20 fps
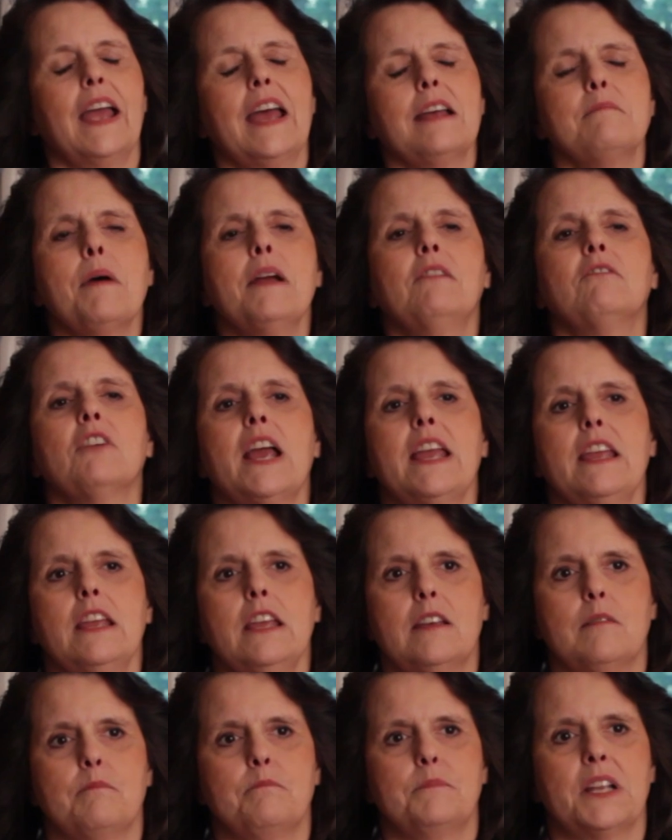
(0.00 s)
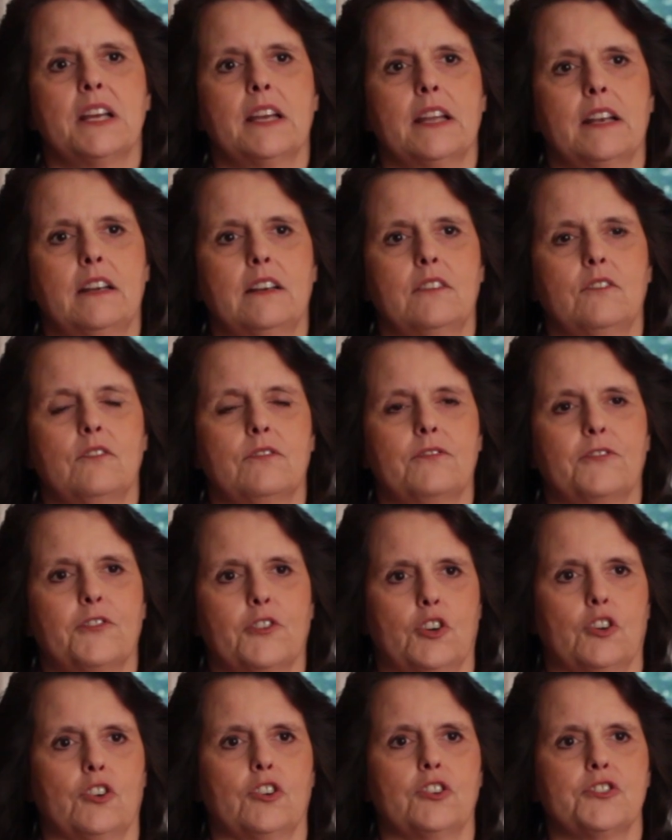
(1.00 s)
I had my right hip done
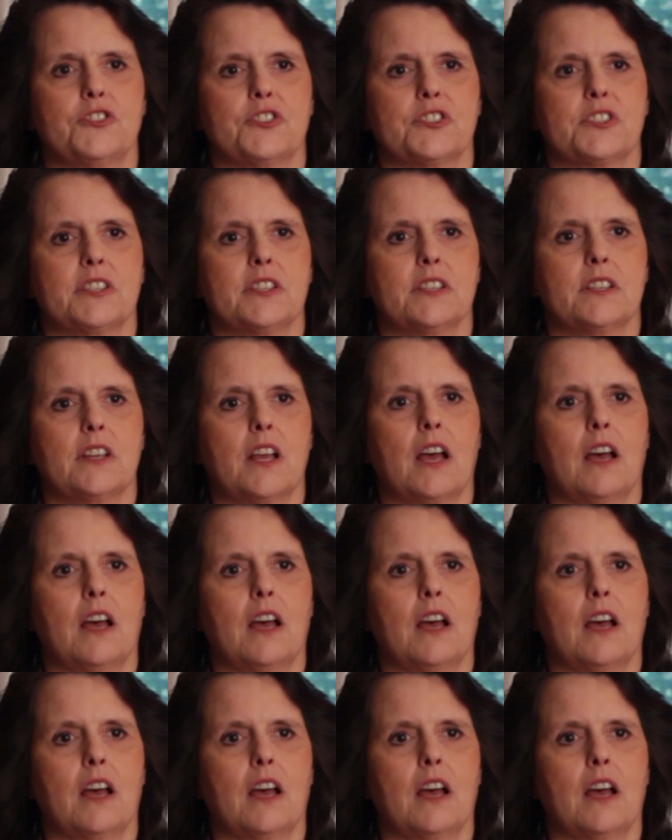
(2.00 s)
first.